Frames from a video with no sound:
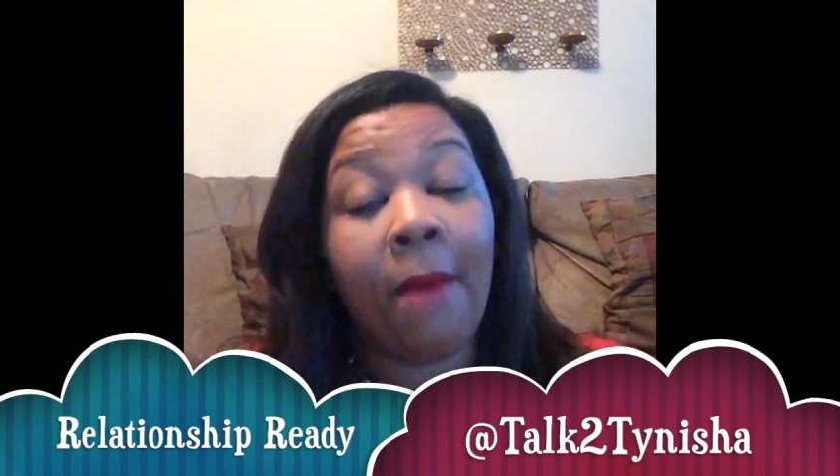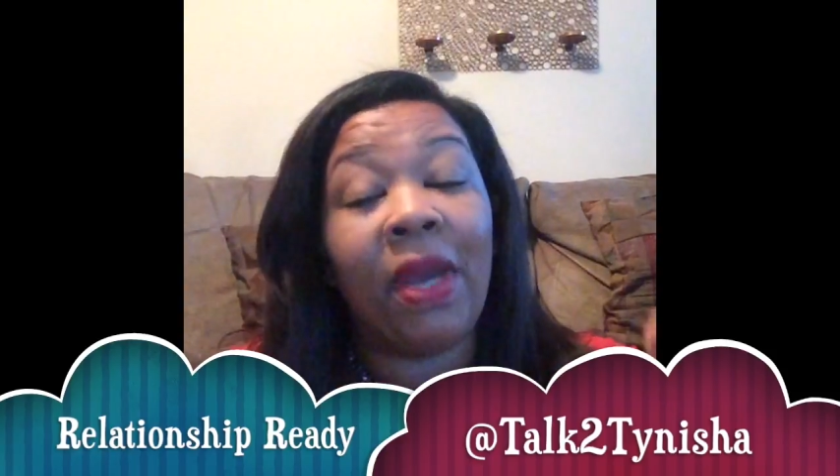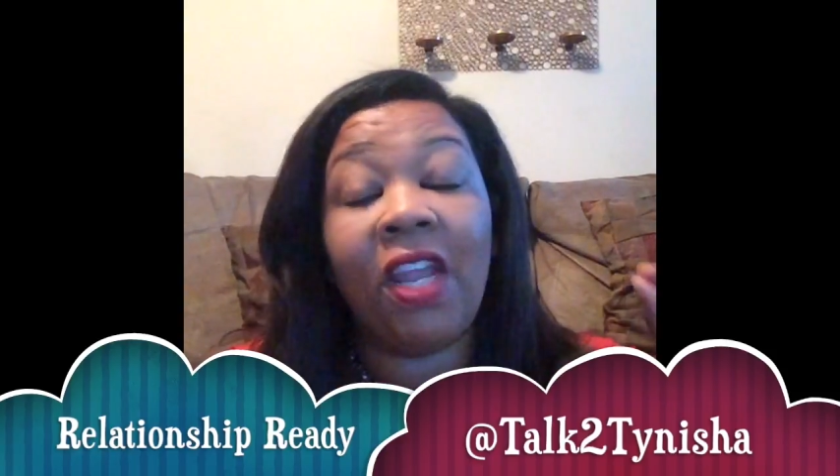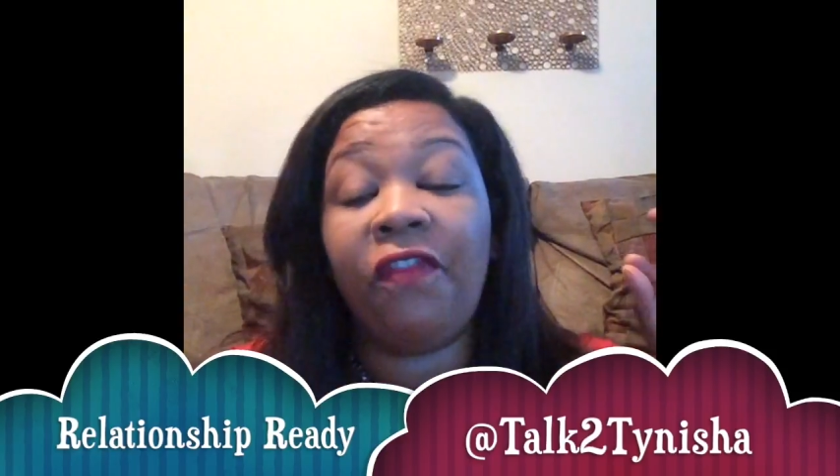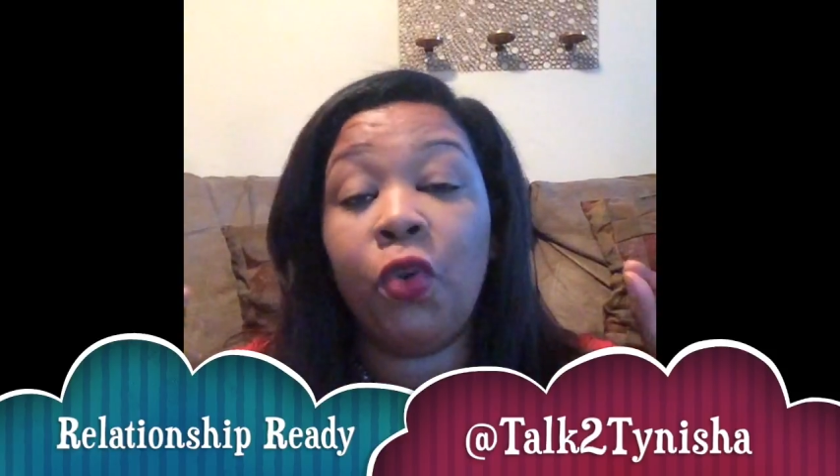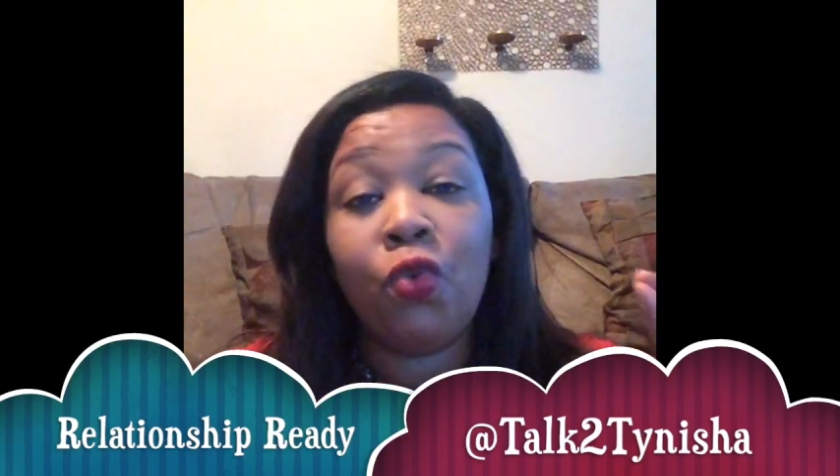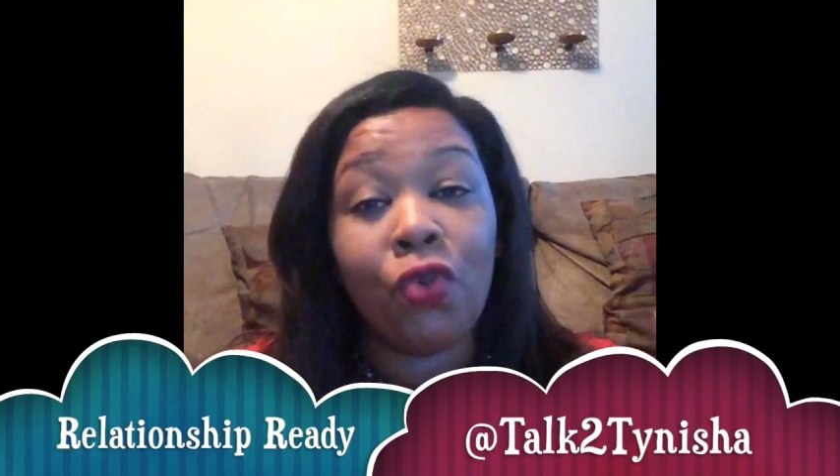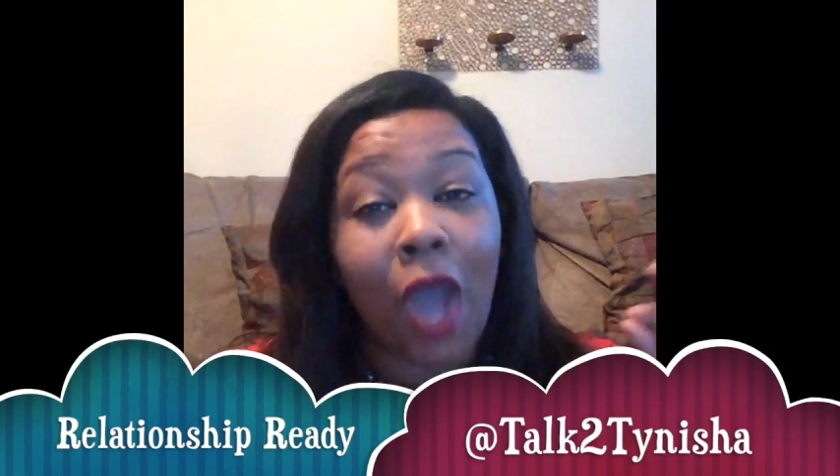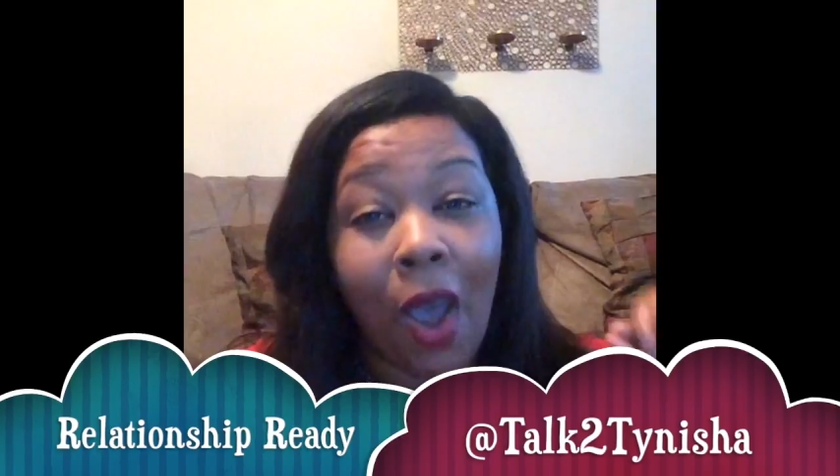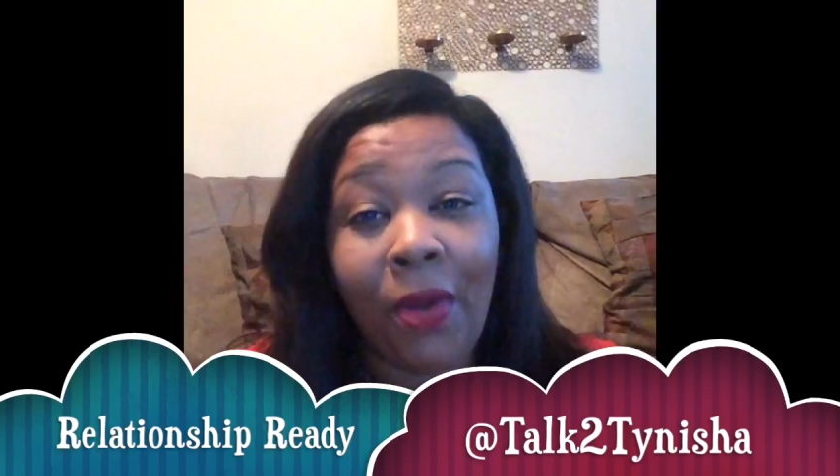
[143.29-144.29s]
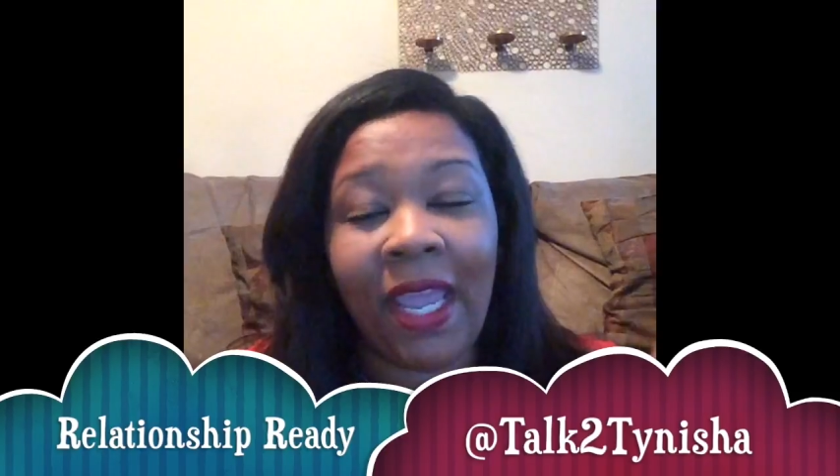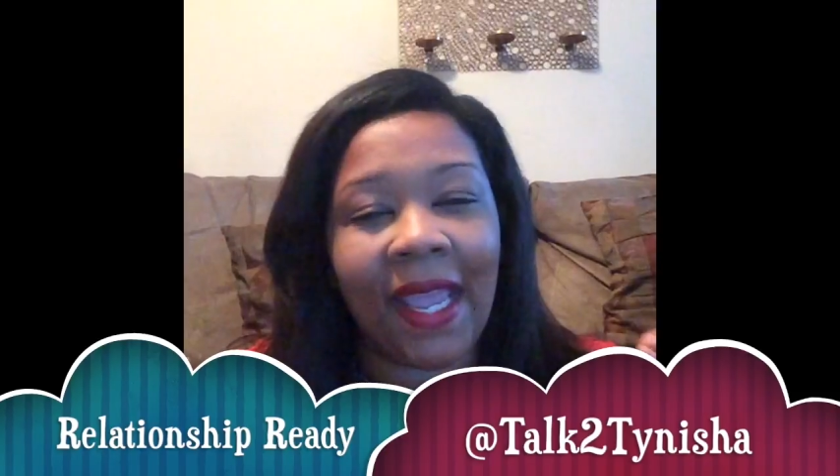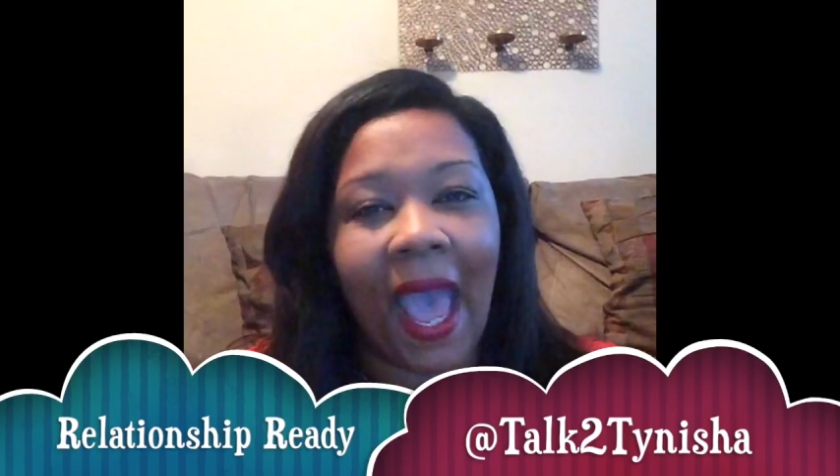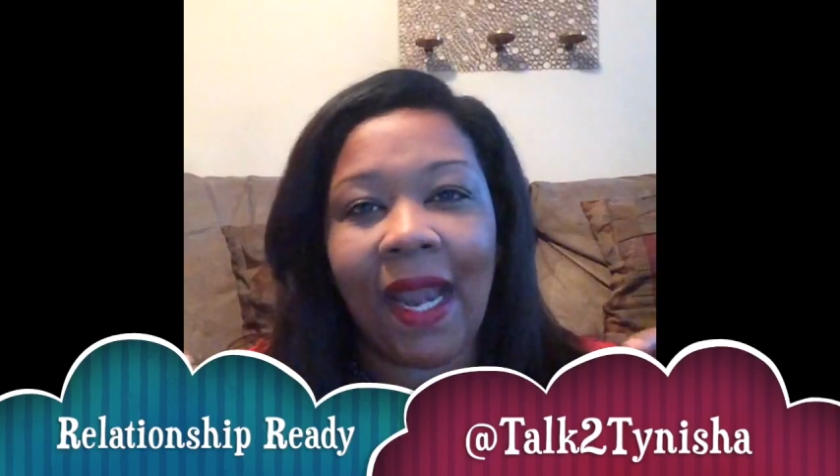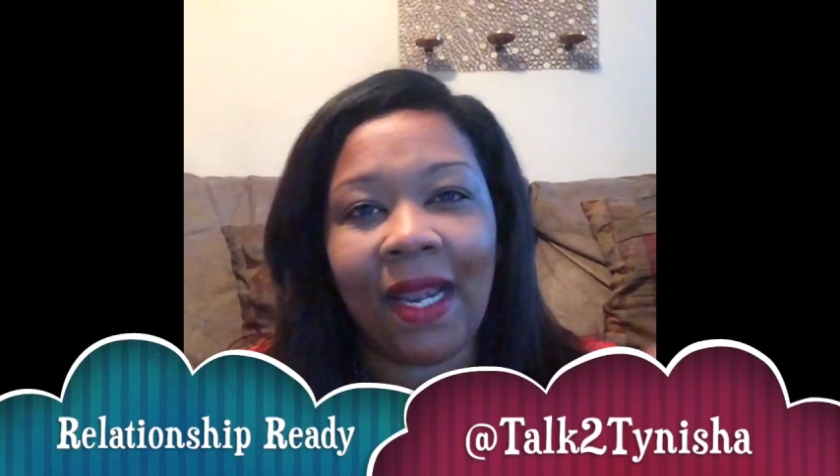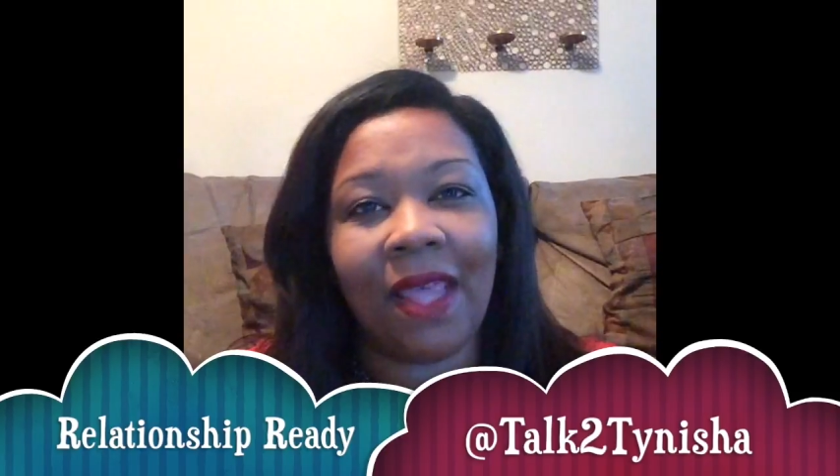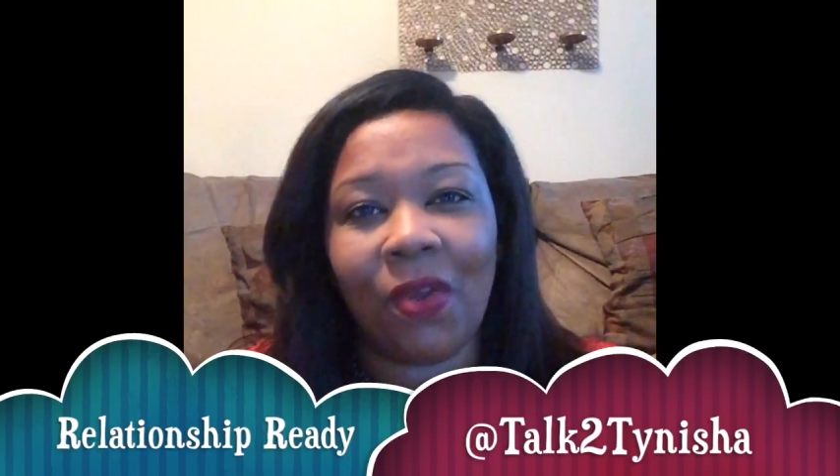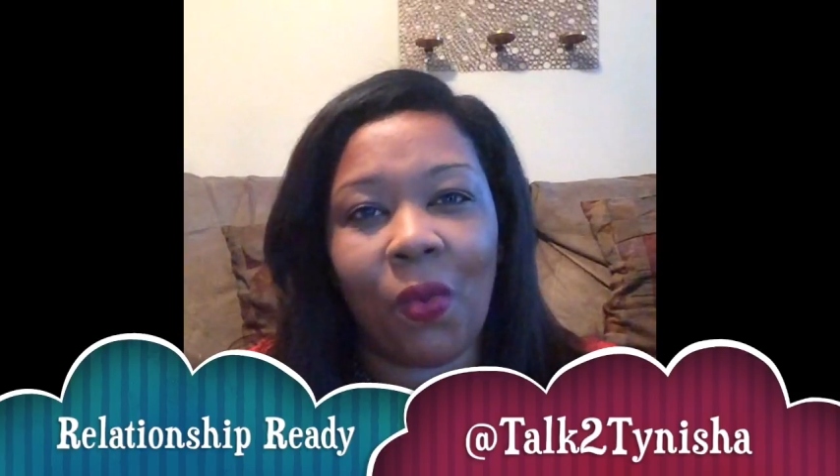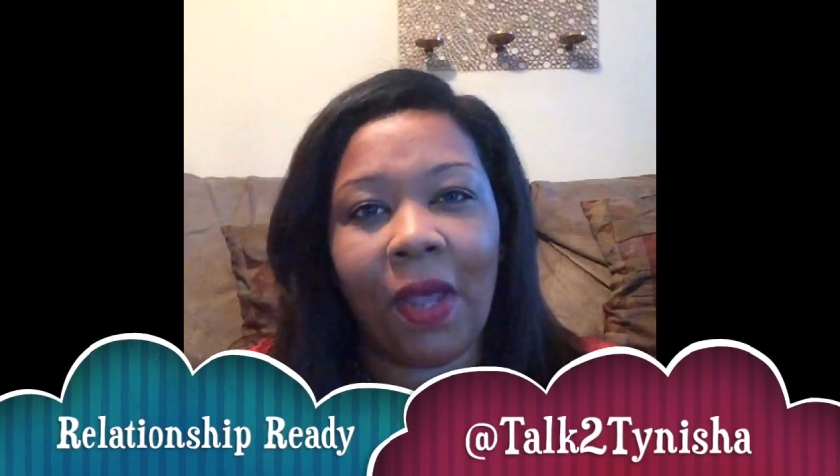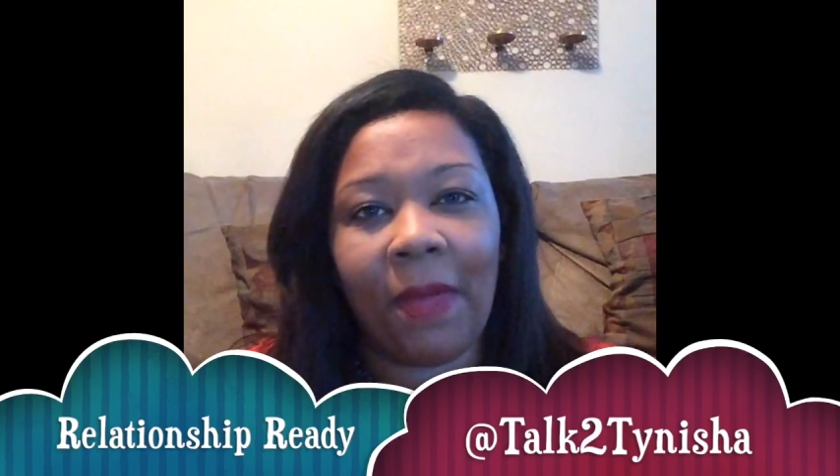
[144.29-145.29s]
But if you know he got another
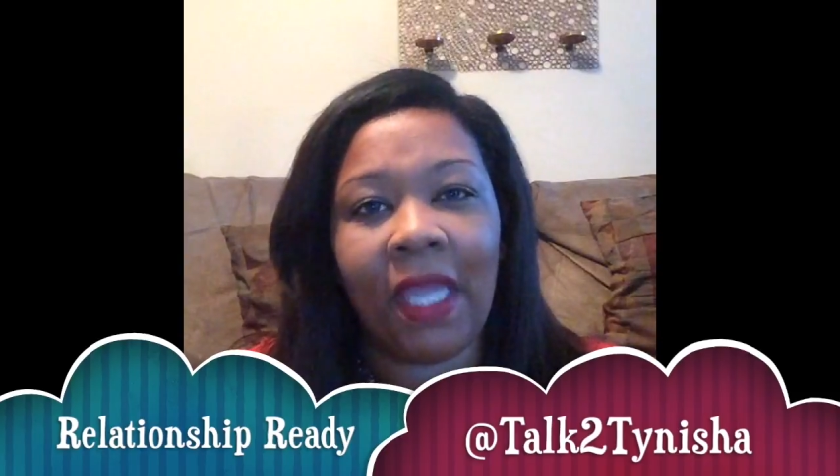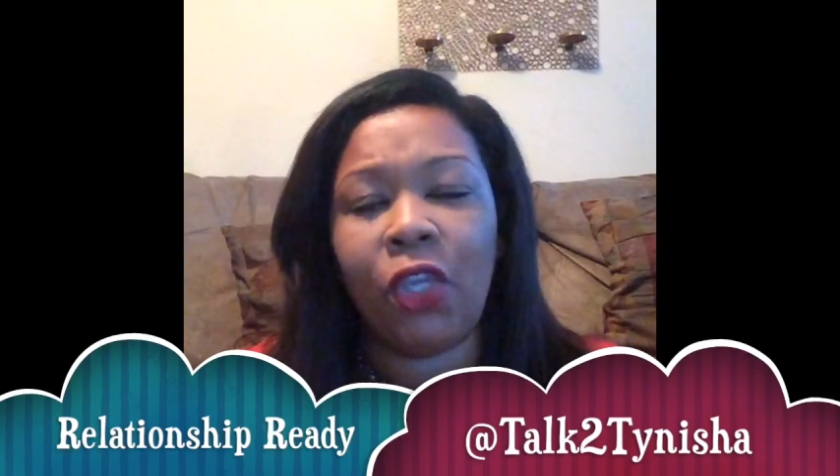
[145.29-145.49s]
woman,